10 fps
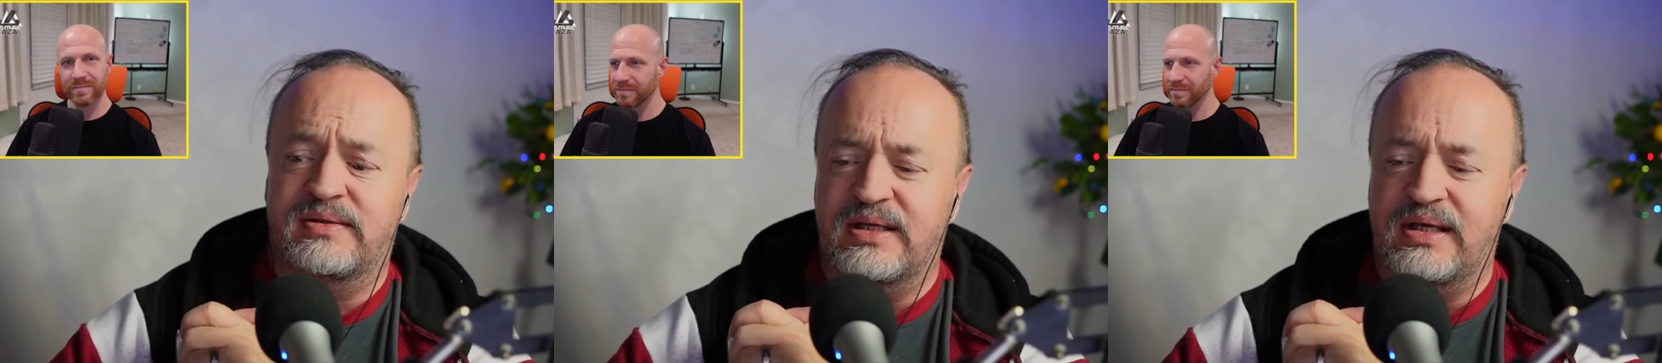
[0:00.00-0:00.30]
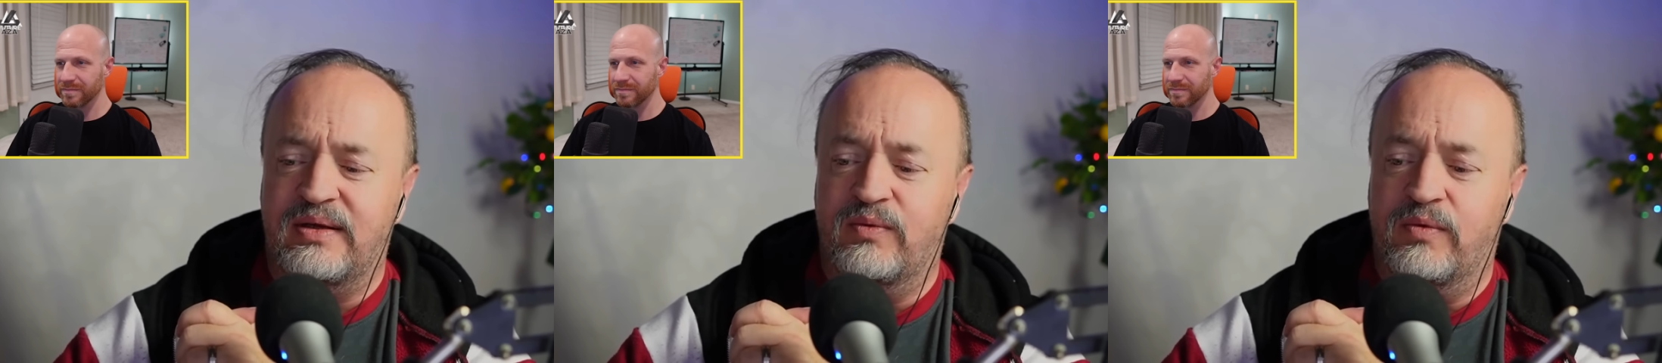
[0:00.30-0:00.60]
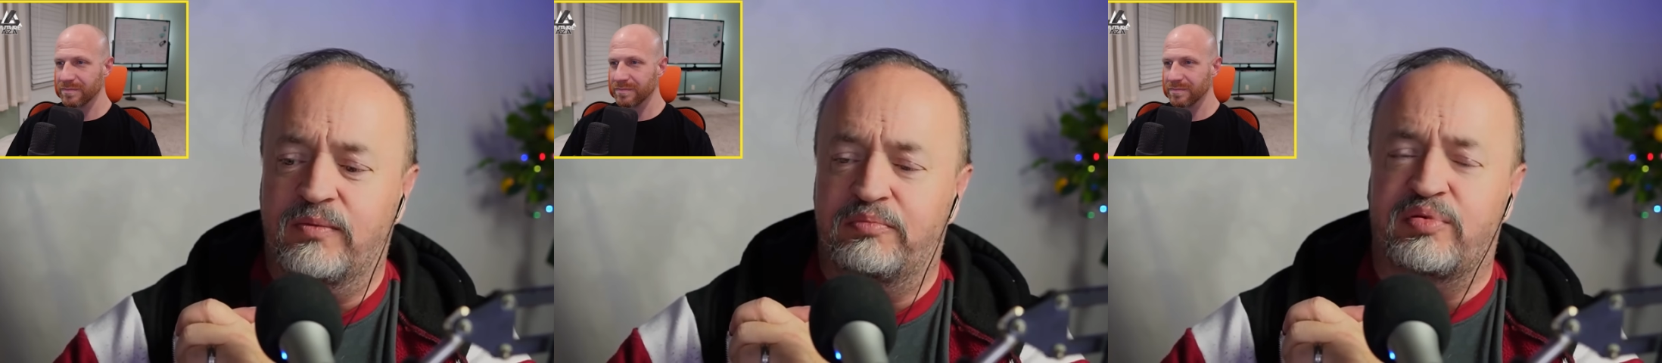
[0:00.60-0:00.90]
Speaker 1: the
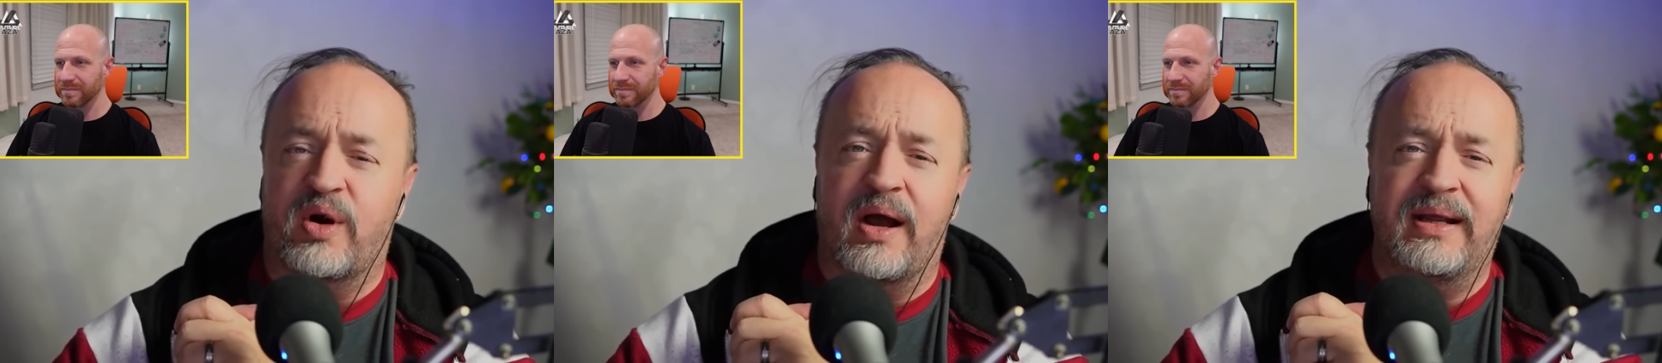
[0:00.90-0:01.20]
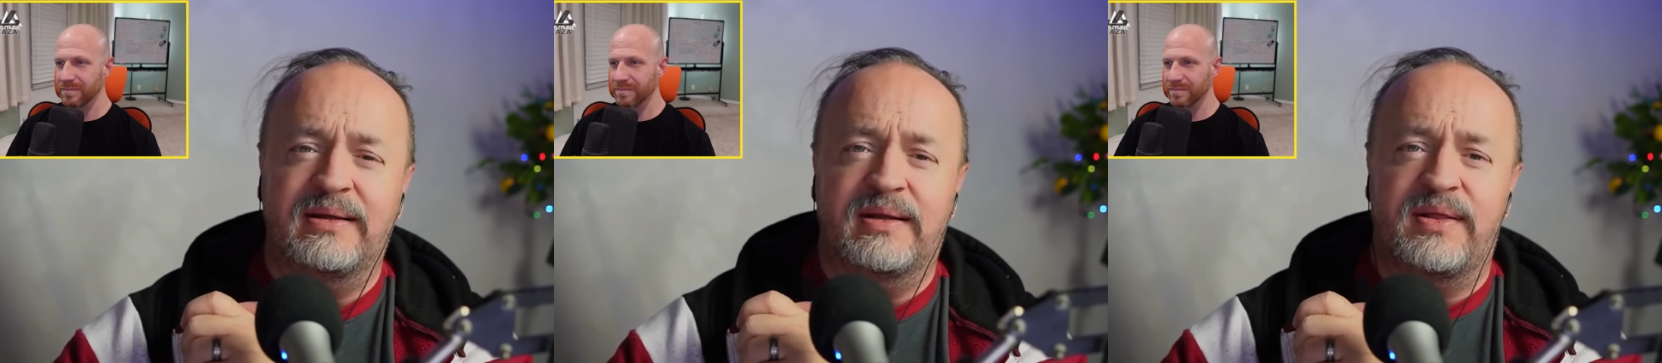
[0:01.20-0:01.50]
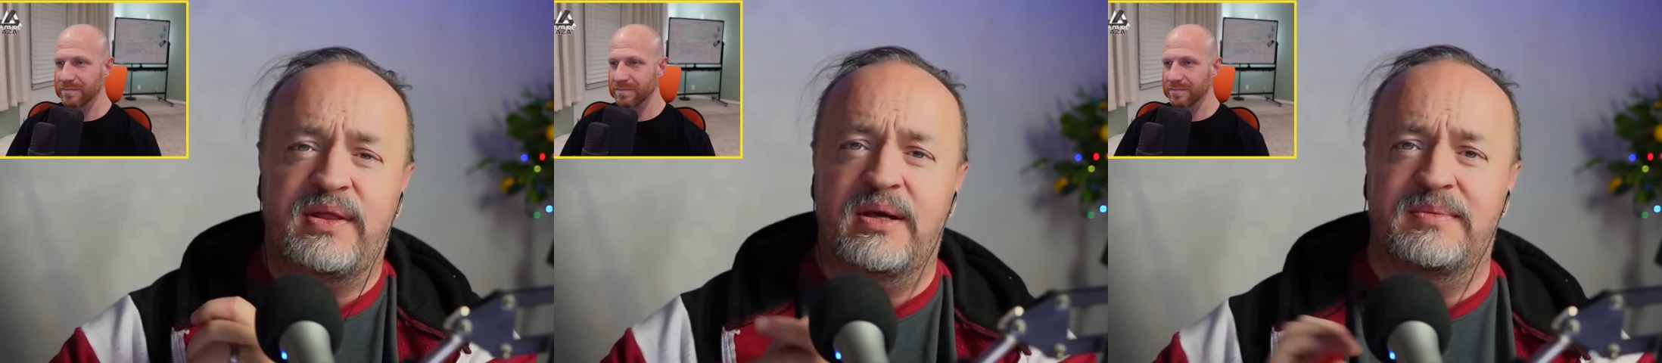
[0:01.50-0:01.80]
brine
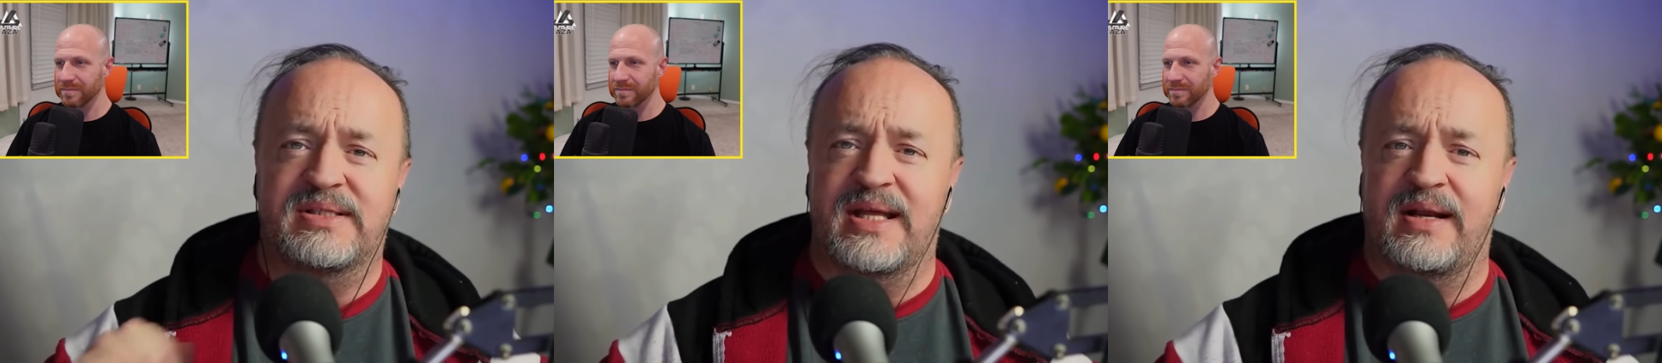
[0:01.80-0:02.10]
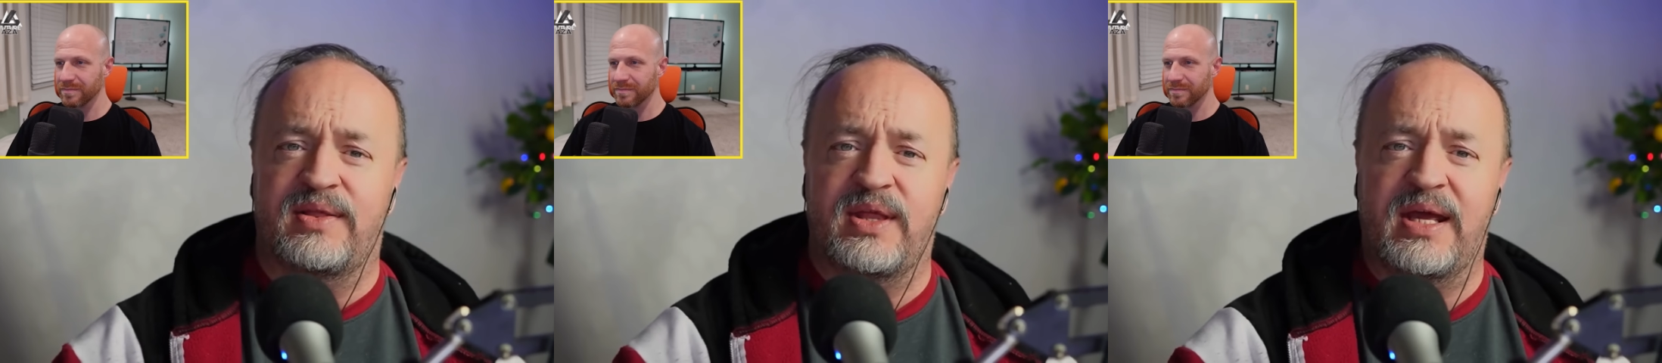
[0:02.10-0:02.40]
lithium is that a